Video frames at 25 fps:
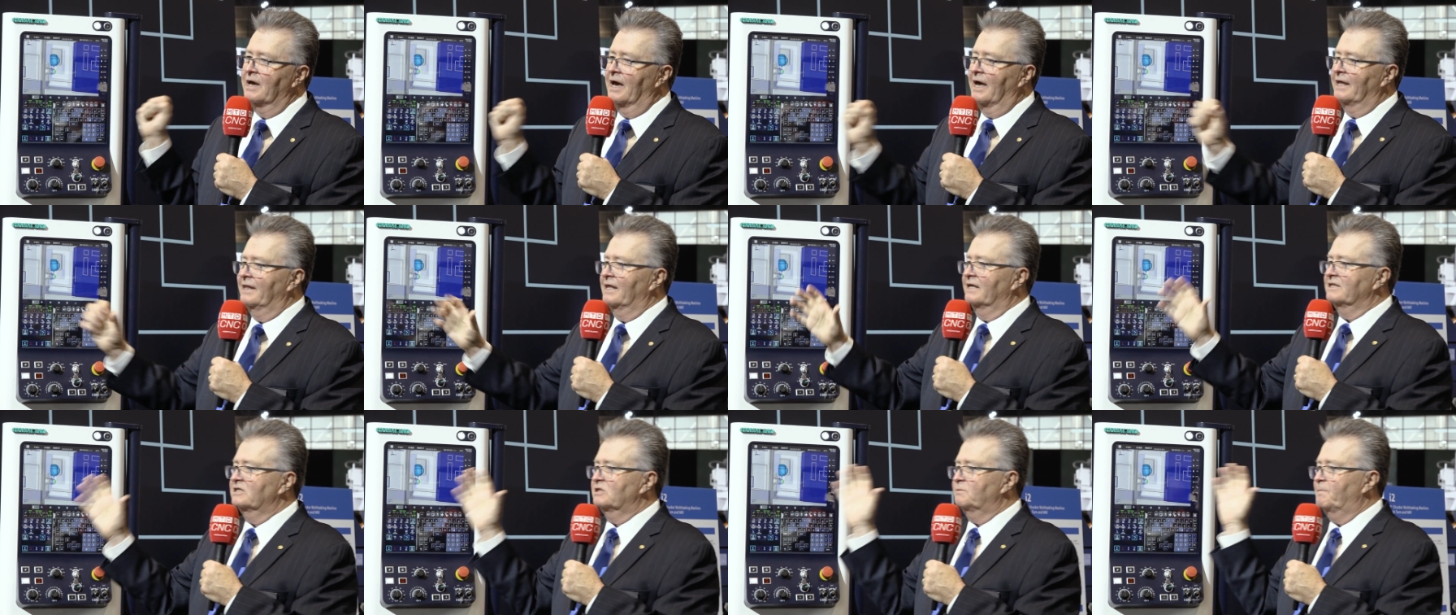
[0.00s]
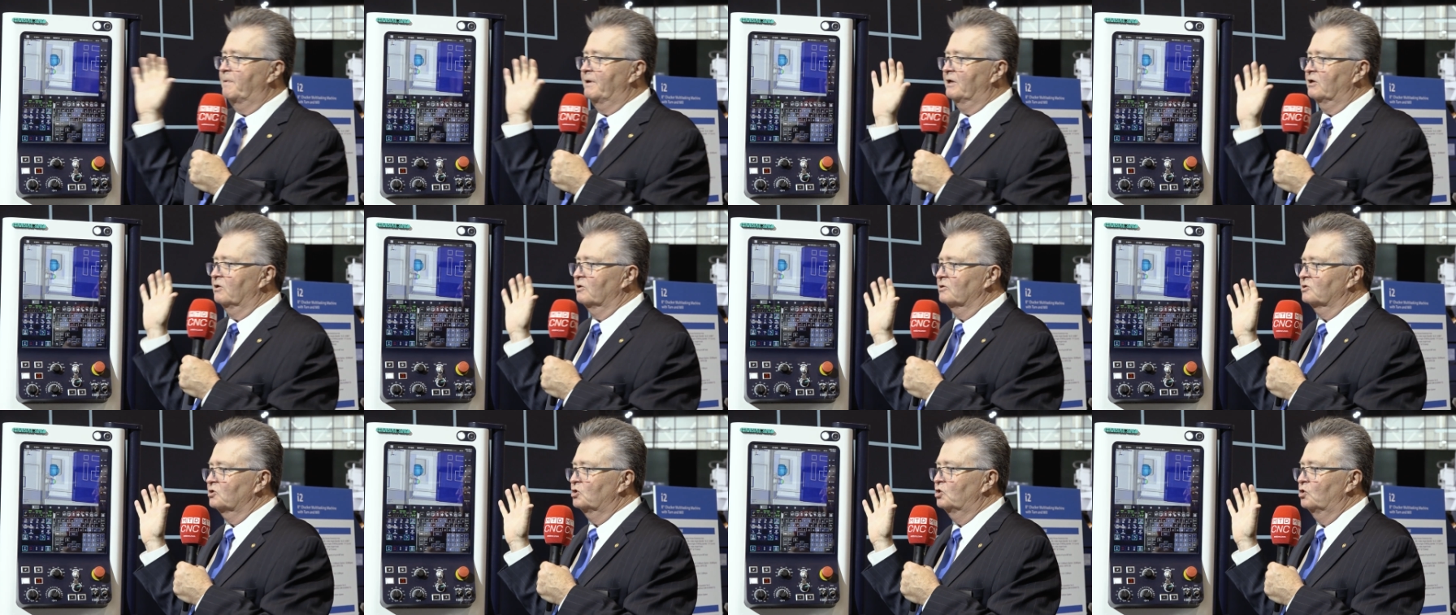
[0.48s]
and then
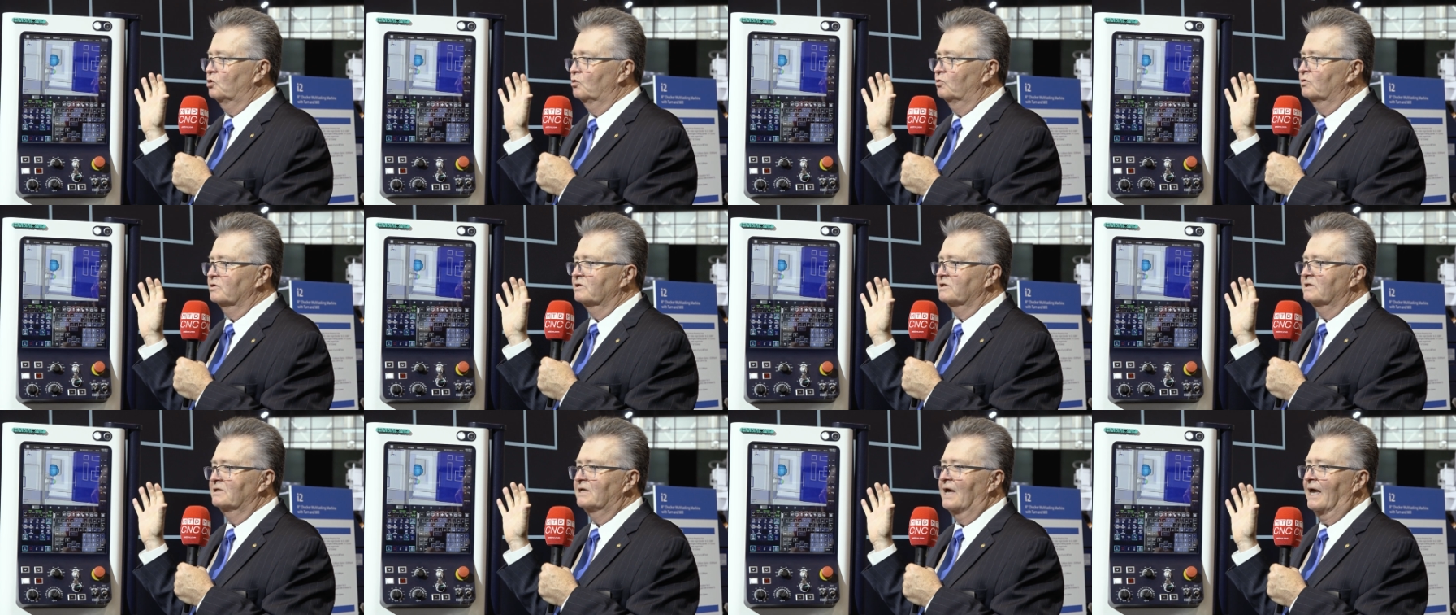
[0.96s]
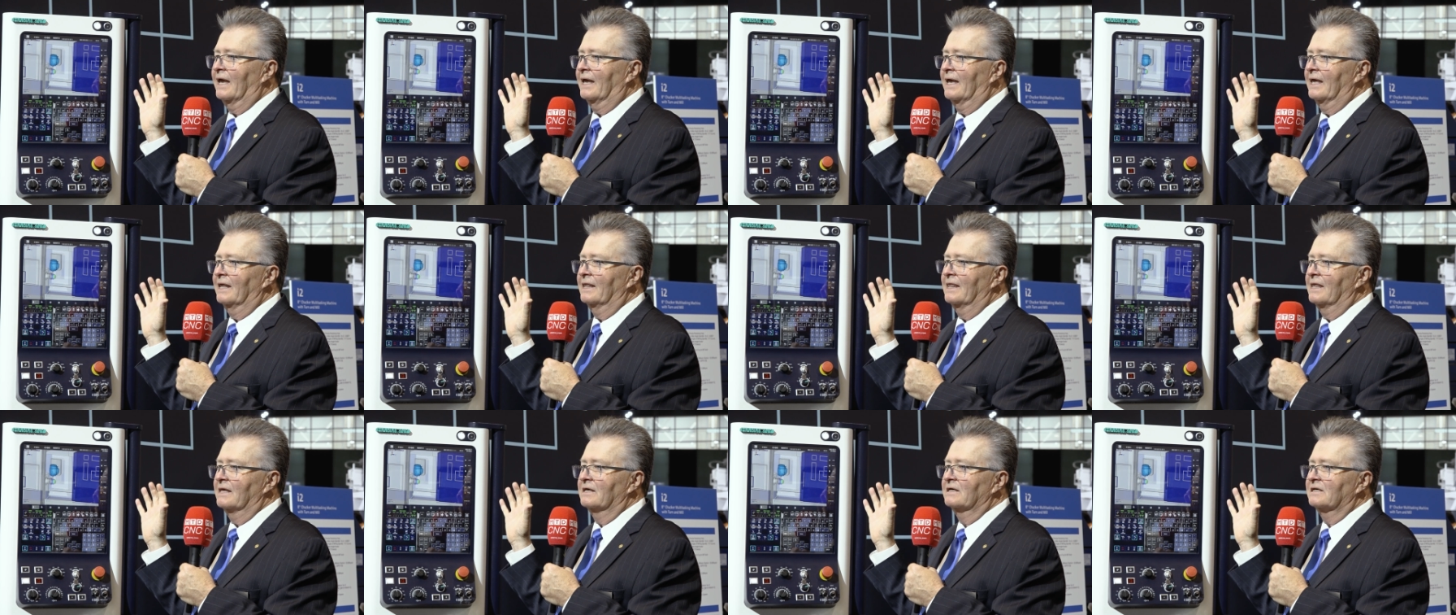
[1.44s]
spindle two is
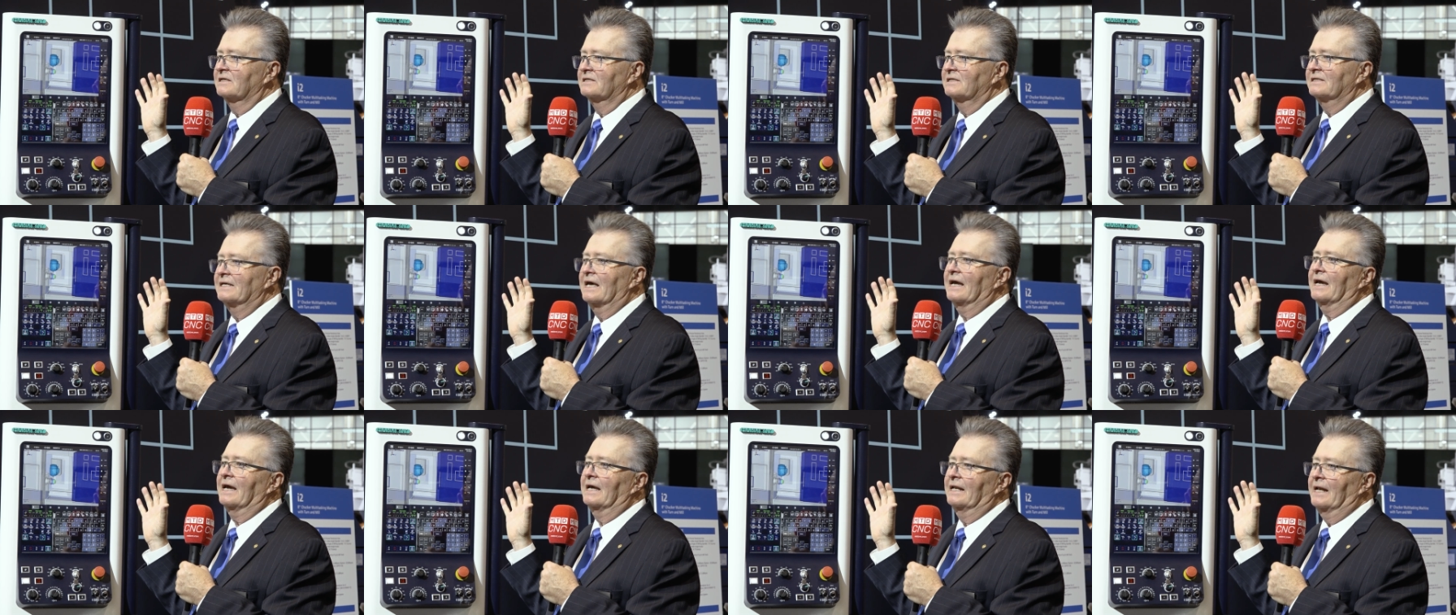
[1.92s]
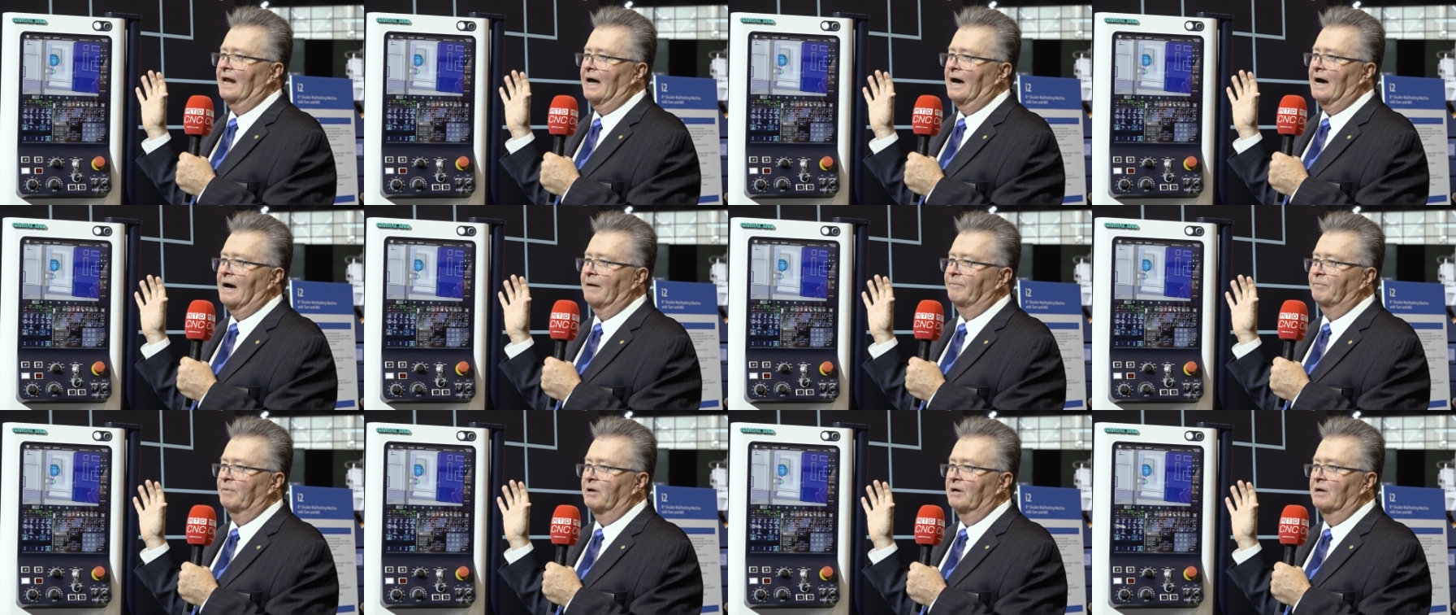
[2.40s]
taking the second
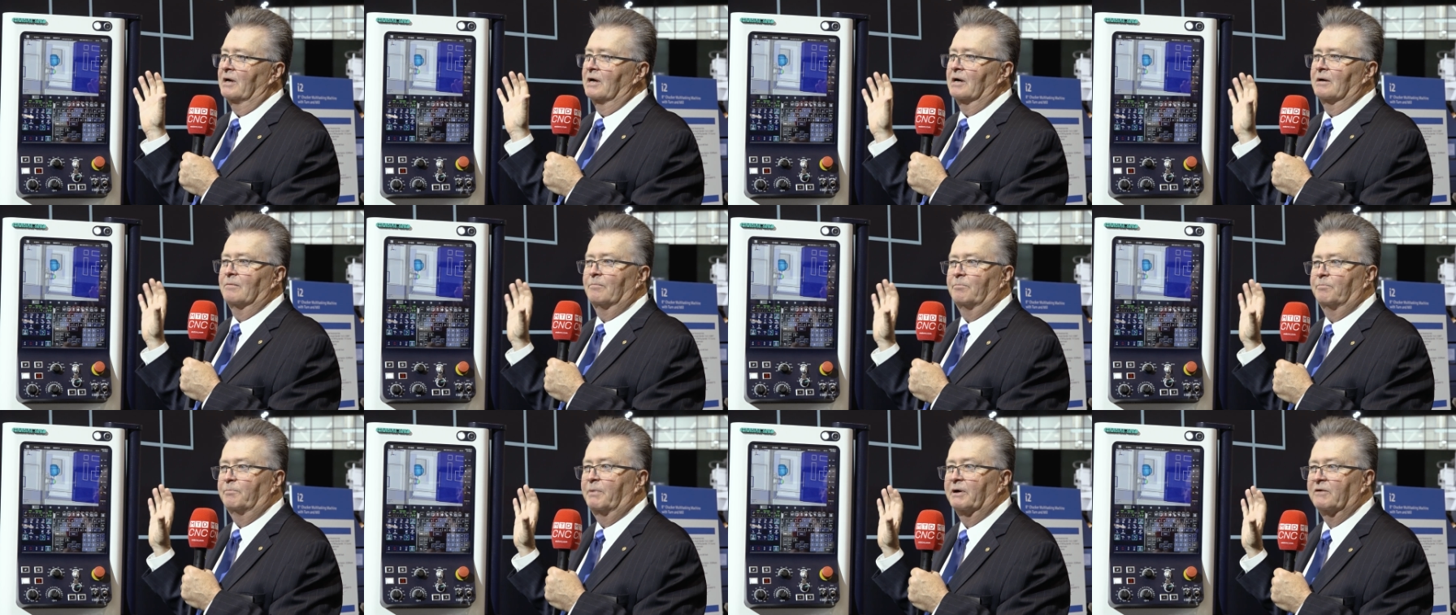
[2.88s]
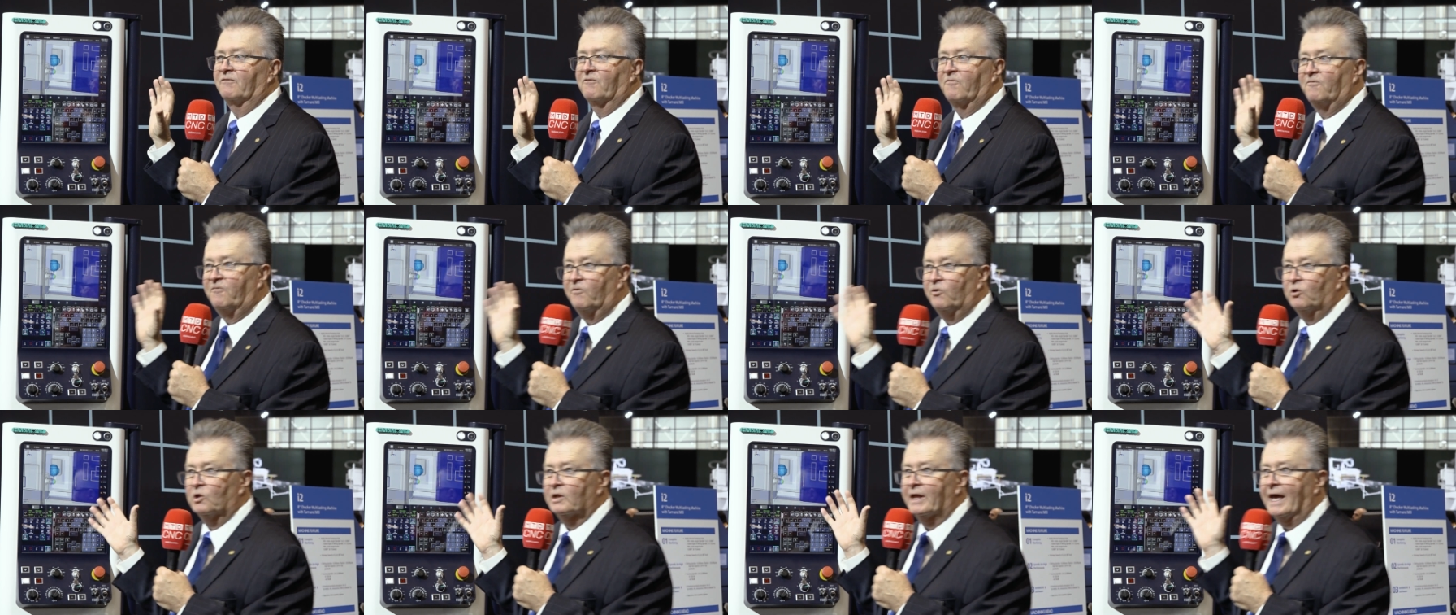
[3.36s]
op, but
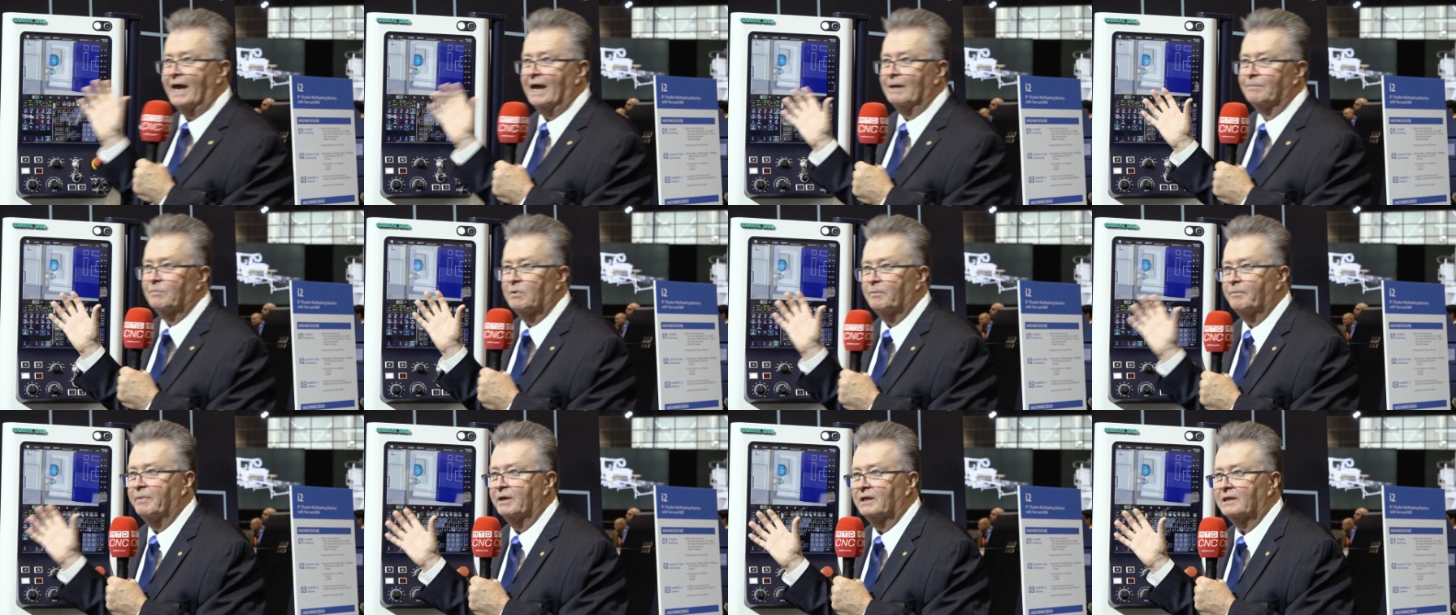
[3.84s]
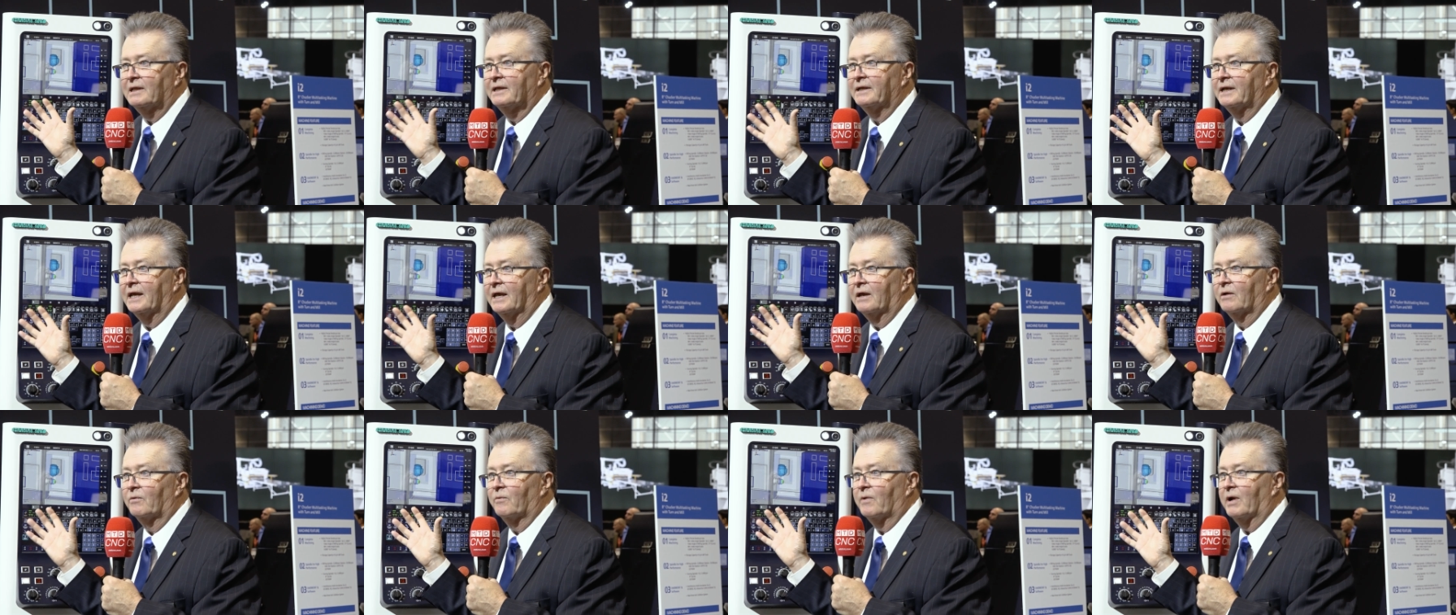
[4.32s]
full
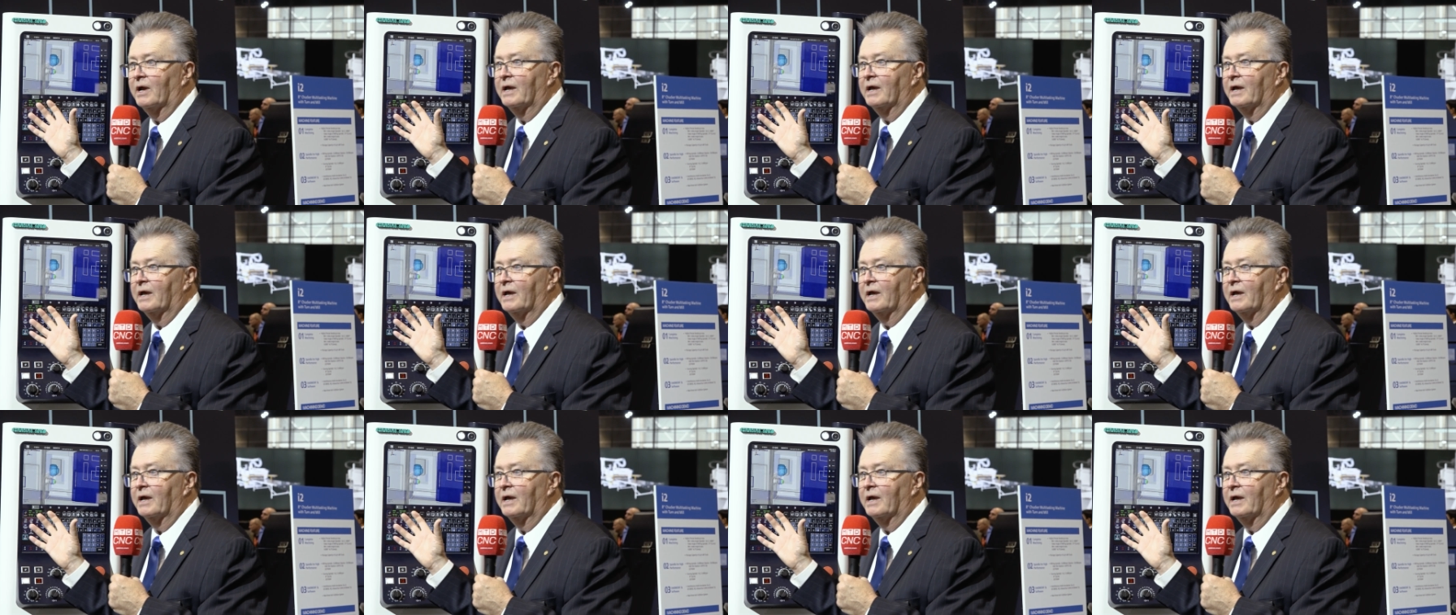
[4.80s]
capability, right?